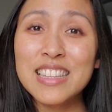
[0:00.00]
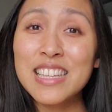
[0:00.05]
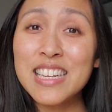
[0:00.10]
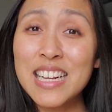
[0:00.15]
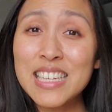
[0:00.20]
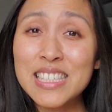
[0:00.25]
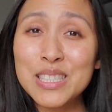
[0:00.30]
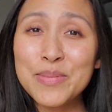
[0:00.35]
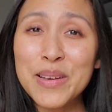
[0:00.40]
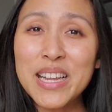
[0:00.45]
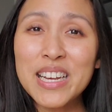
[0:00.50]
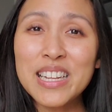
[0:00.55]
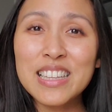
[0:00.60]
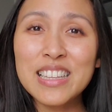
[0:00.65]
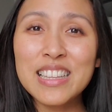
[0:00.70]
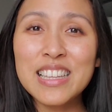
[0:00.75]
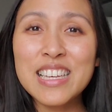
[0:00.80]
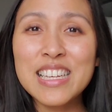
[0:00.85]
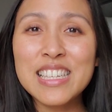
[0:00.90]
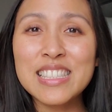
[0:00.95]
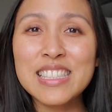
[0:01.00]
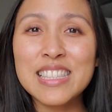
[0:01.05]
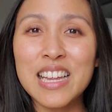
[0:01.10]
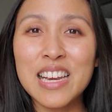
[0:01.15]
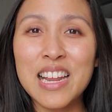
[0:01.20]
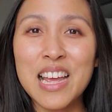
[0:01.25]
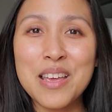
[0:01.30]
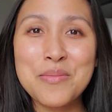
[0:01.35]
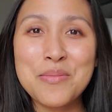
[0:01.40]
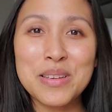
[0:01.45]
The next spot on the list that
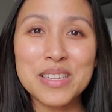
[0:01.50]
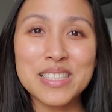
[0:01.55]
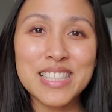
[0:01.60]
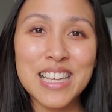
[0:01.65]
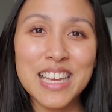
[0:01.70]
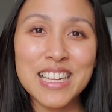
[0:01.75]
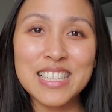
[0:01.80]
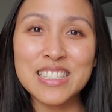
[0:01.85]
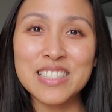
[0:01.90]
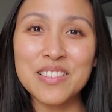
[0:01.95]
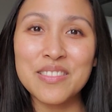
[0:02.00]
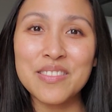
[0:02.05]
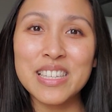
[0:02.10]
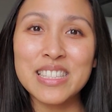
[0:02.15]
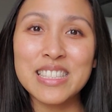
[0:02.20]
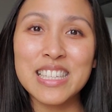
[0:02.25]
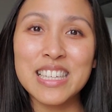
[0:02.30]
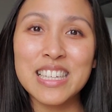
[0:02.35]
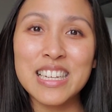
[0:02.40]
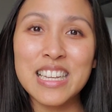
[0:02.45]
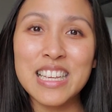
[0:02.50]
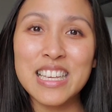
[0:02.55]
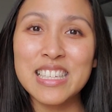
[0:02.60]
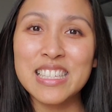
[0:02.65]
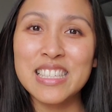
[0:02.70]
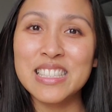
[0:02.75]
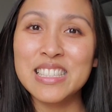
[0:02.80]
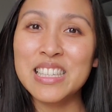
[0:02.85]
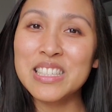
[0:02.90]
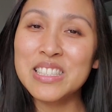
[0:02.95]
I'm excited to visit
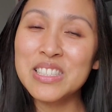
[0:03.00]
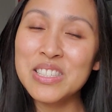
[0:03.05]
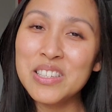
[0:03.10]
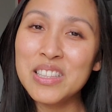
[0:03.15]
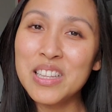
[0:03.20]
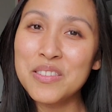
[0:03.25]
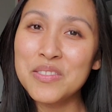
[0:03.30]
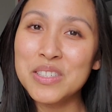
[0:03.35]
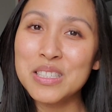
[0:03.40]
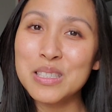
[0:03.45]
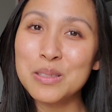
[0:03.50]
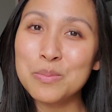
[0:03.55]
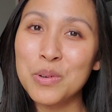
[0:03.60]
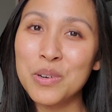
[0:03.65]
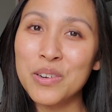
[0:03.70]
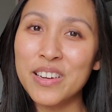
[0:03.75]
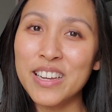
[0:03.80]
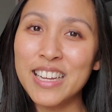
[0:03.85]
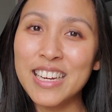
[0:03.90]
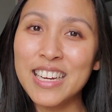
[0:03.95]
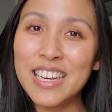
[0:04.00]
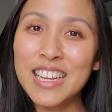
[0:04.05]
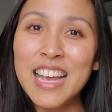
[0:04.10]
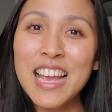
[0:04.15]
is Two Lovers Point.